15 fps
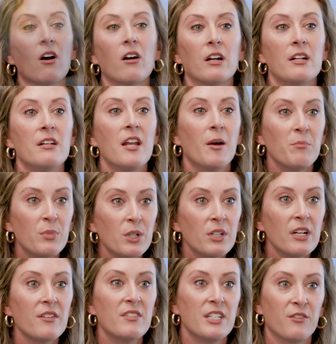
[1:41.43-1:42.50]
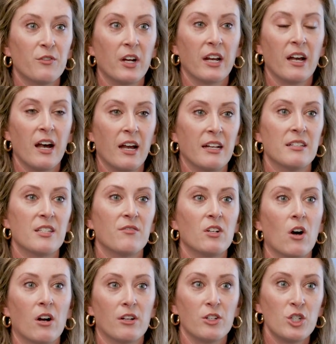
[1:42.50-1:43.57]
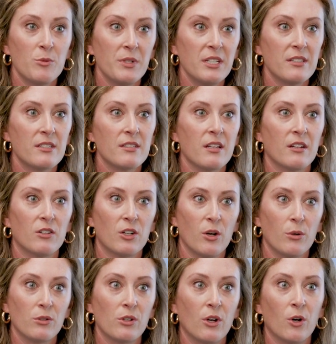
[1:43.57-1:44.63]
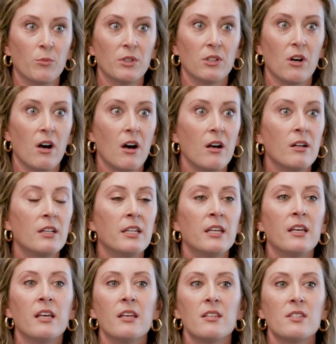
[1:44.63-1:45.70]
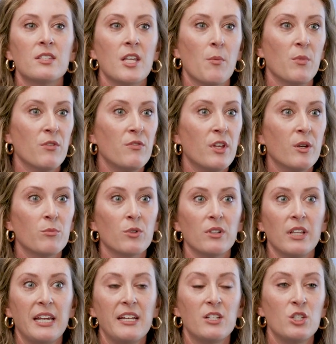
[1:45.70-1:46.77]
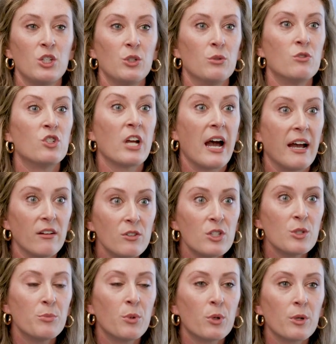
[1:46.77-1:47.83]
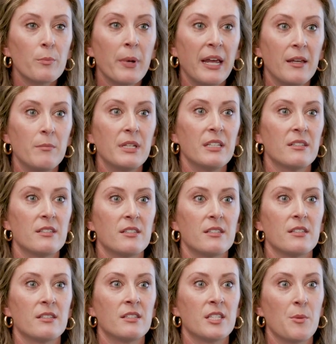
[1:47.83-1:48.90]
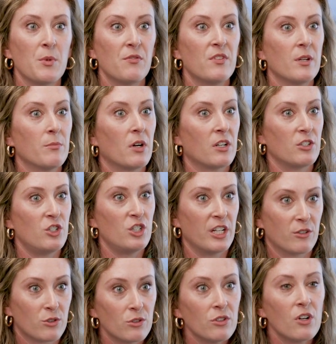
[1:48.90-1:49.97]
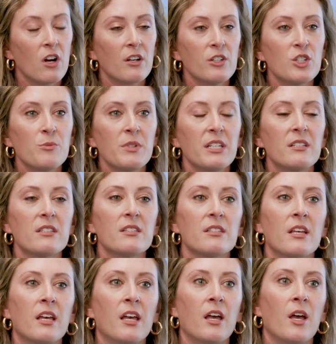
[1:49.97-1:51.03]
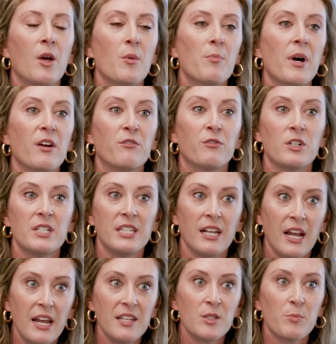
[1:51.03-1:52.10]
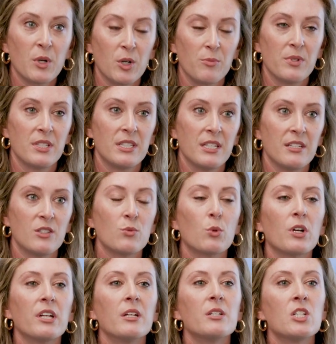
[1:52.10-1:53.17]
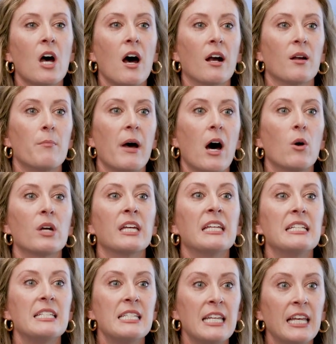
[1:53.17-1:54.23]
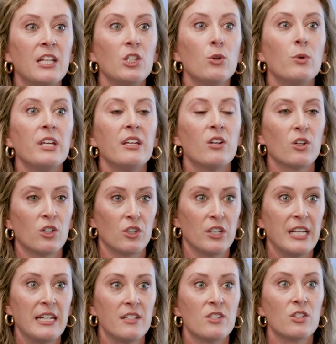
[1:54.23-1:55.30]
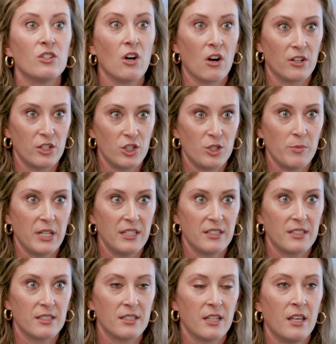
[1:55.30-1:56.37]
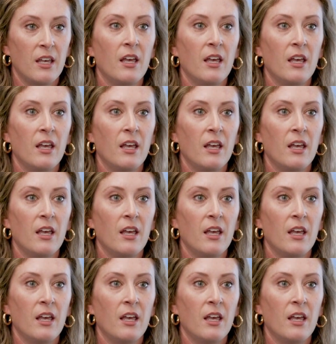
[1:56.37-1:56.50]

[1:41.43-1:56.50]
are a number of different kinds of garnishments under Oklahoma law. Some of them relate to child support payments. Some of them are general garnishments. But for today's purposes, we're going to talk about continuing earnings garnishments.